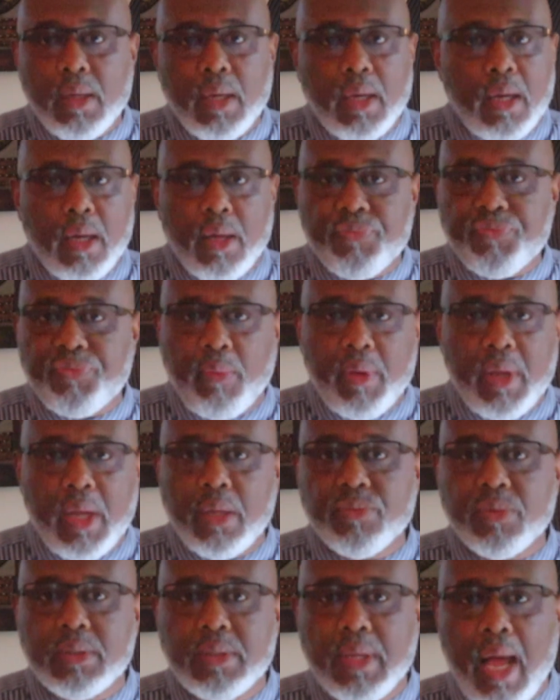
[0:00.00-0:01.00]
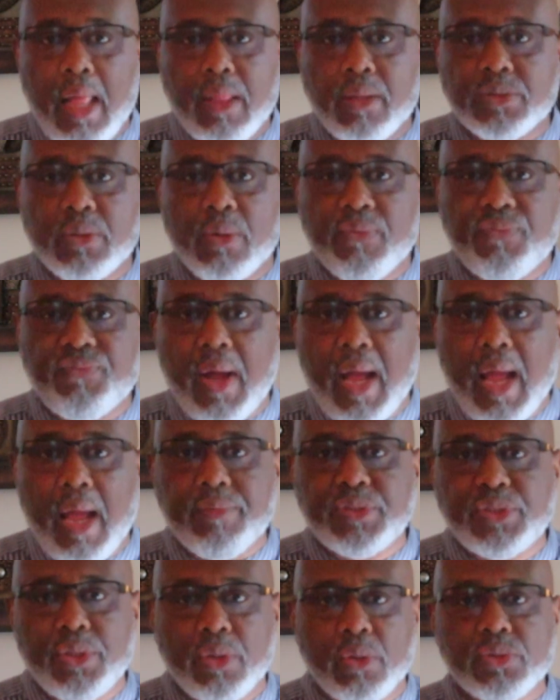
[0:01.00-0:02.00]
$300 on
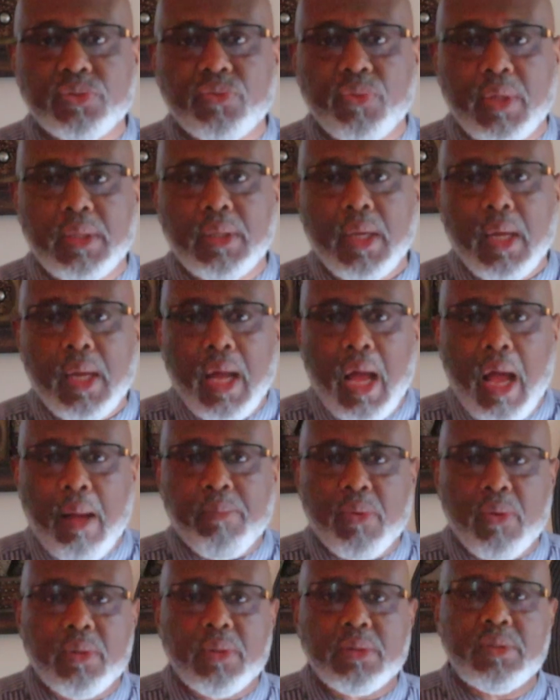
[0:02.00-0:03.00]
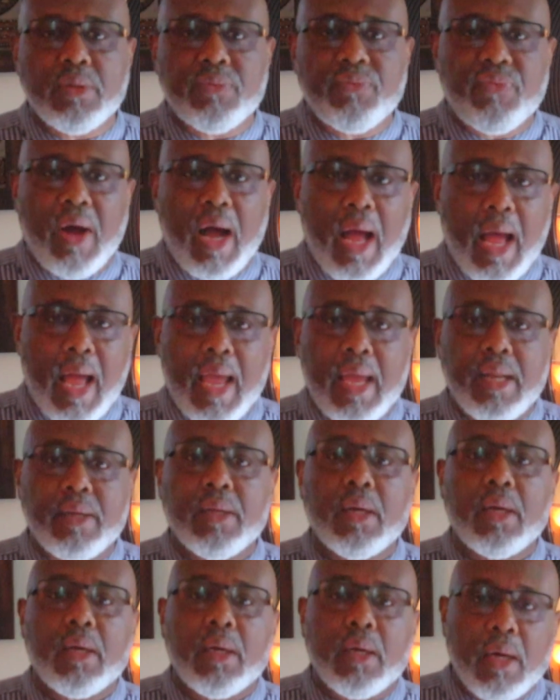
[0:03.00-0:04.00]
5 children, I'm going to
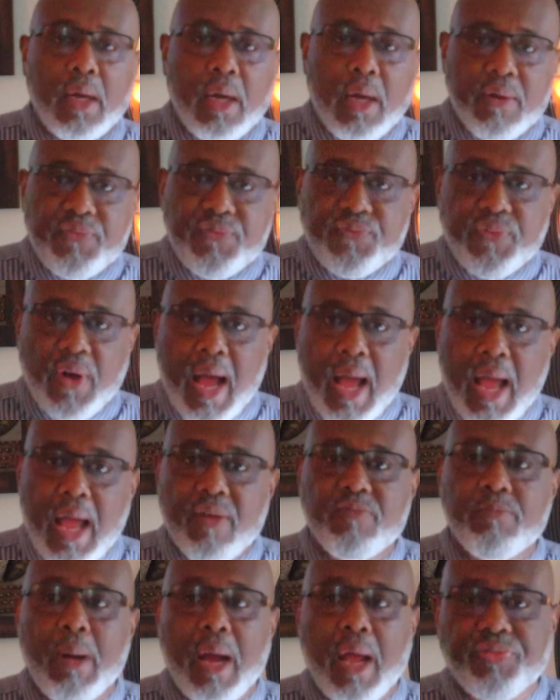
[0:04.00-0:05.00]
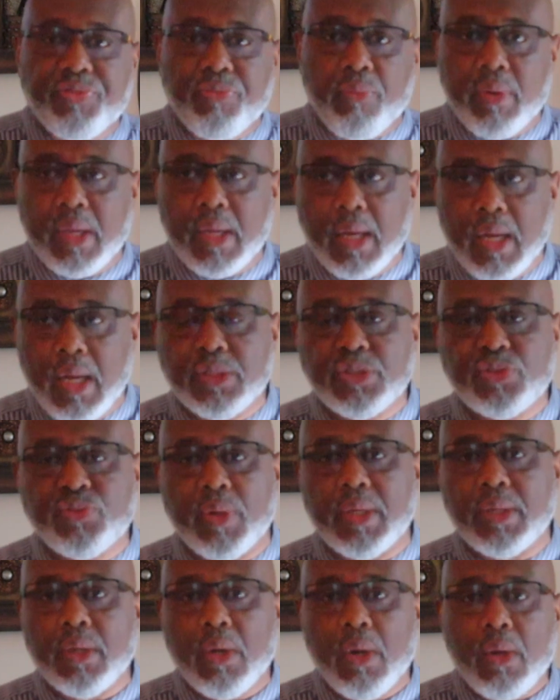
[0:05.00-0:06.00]
divide 5 by
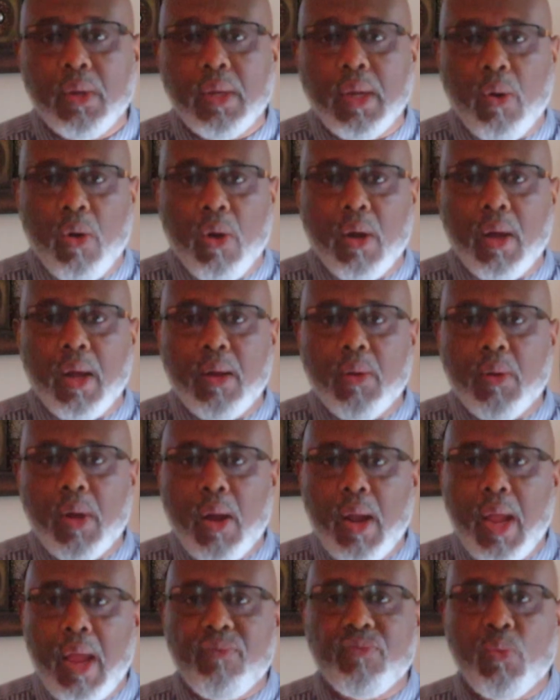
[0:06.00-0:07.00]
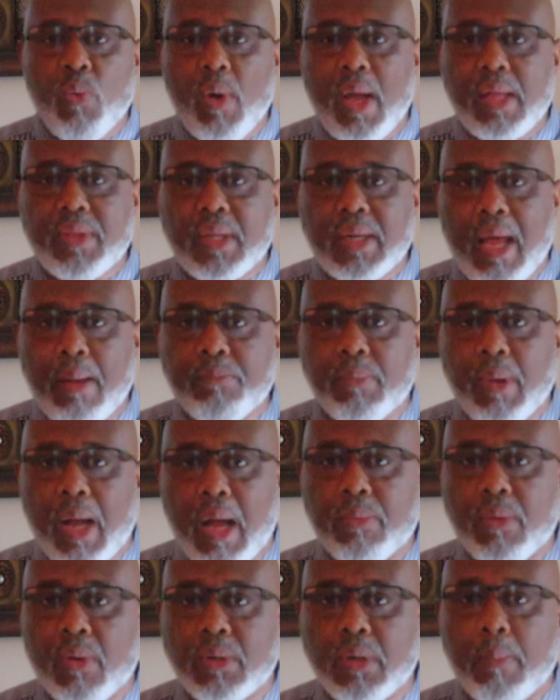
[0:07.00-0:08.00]
300, or however way that
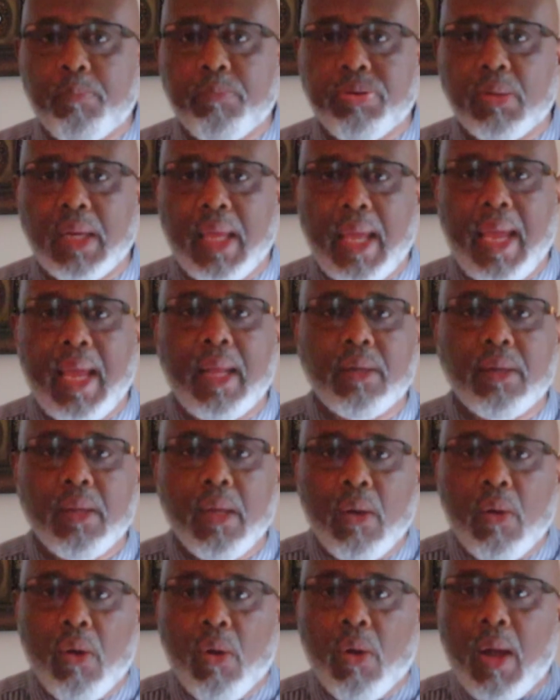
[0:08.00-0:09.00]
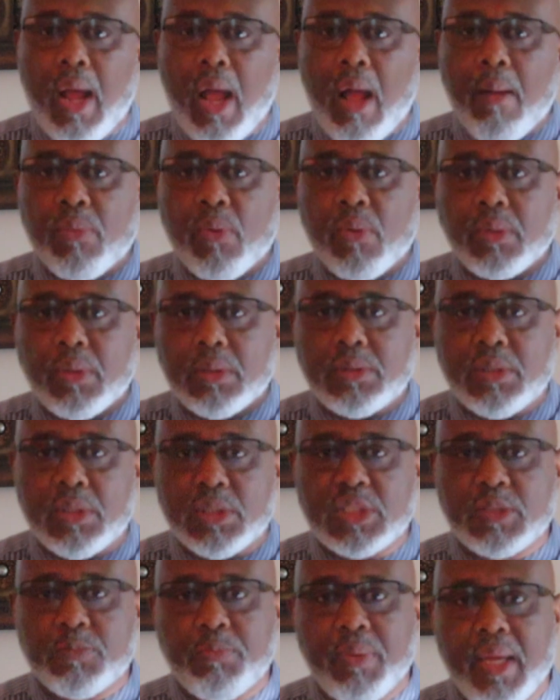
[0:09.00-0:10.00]
I'm going to plan, or how I'm going to
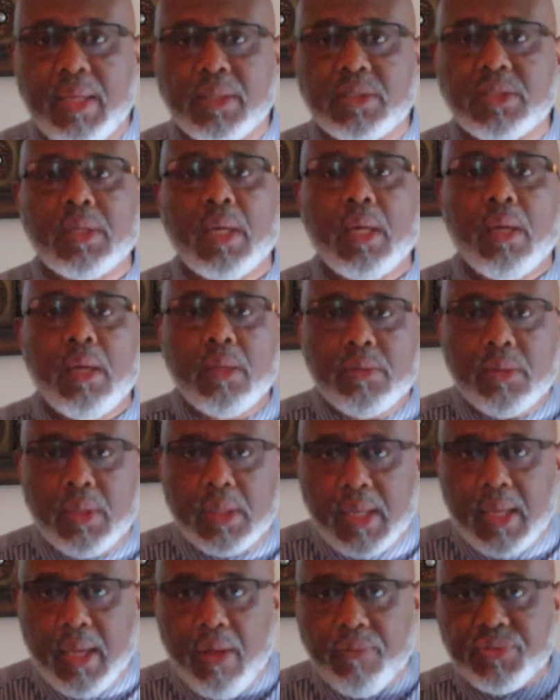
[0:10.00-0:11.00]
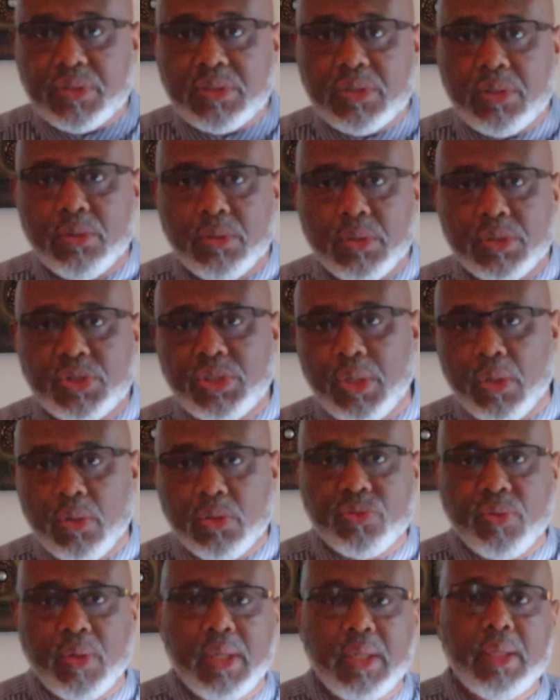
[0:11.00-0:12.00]
dispense the gifts to the
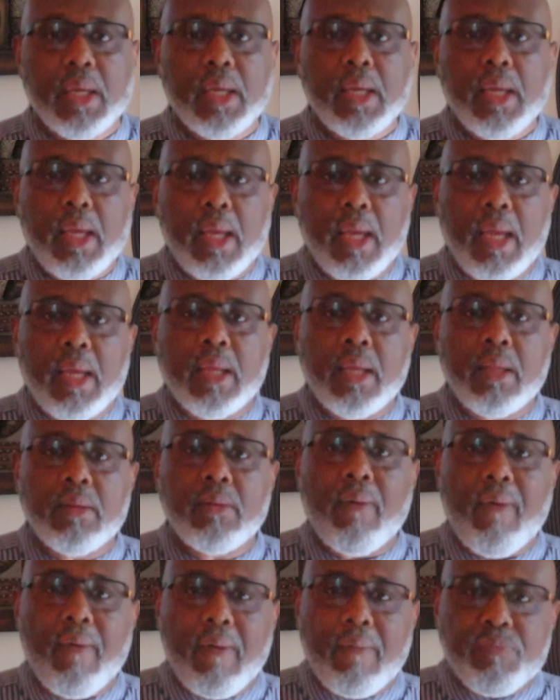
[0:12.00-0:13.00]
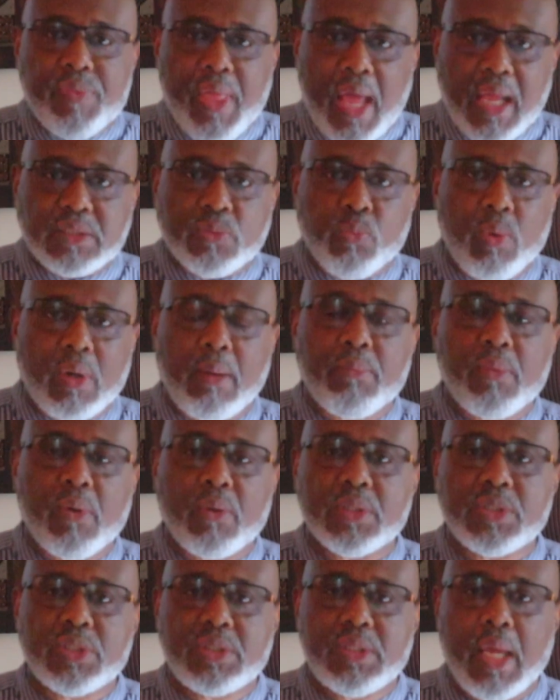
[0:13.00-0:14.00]
children, and that's what I'm
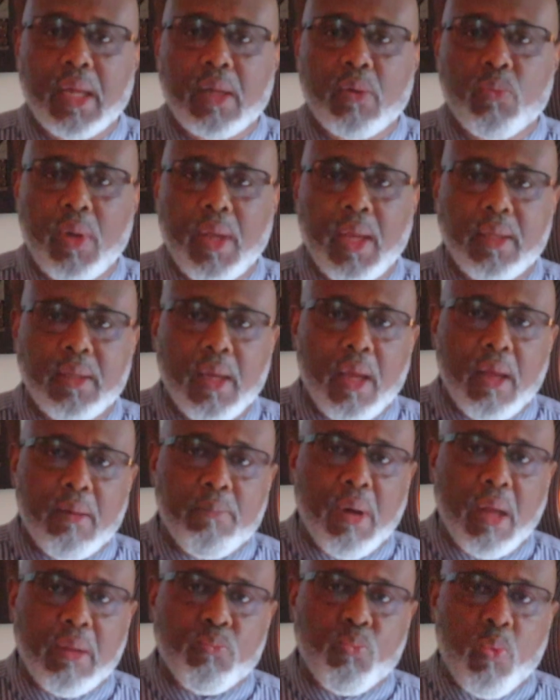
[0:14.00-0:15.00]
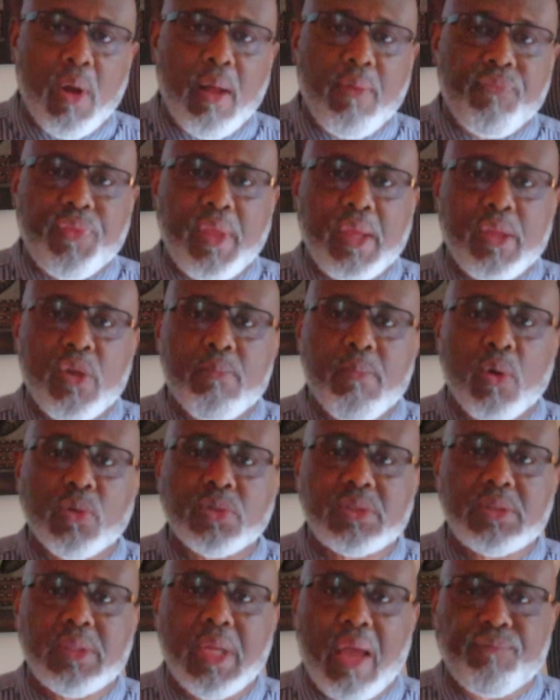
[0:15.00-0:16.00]
going to stick with. But one thing you
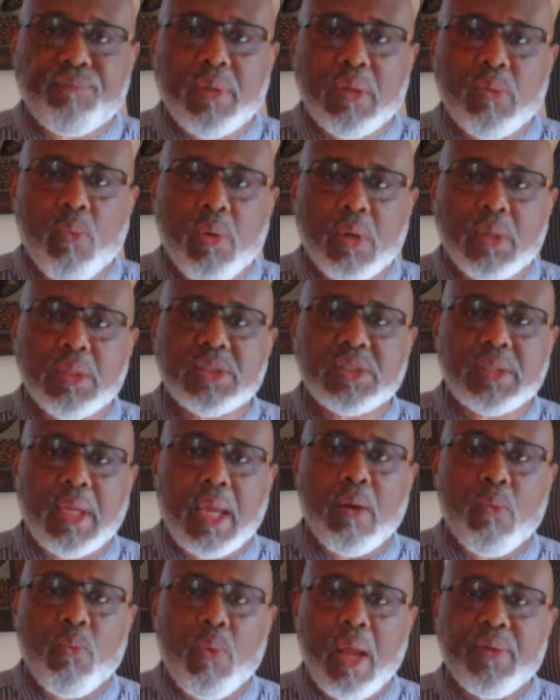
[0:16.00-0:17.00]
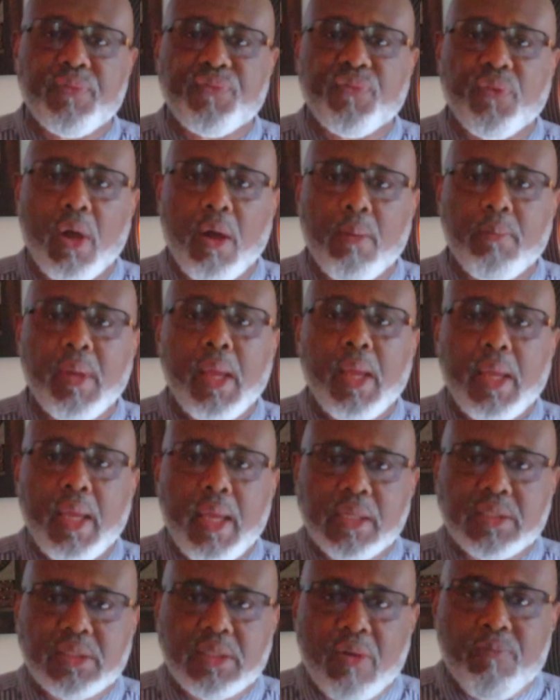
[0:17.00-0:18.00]
most definitely want to stay away from
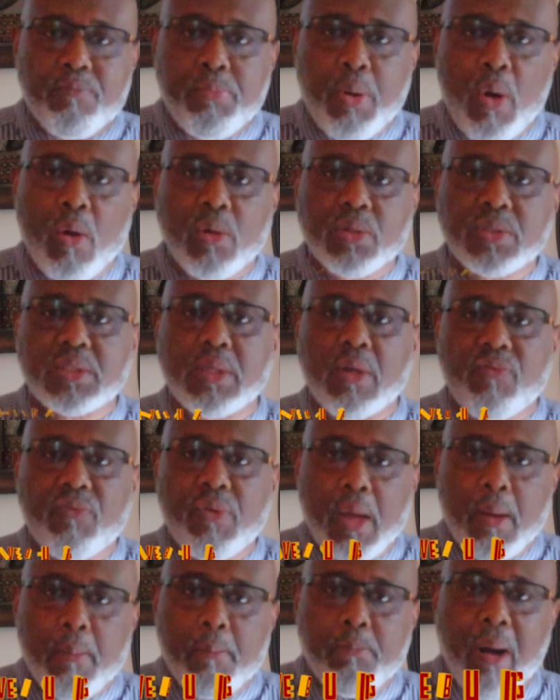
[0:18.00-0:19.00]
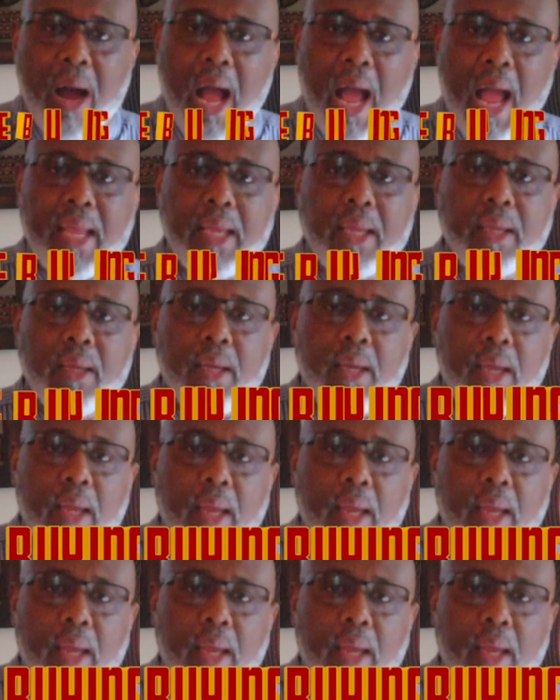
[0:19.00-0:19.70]
is impulsive buying.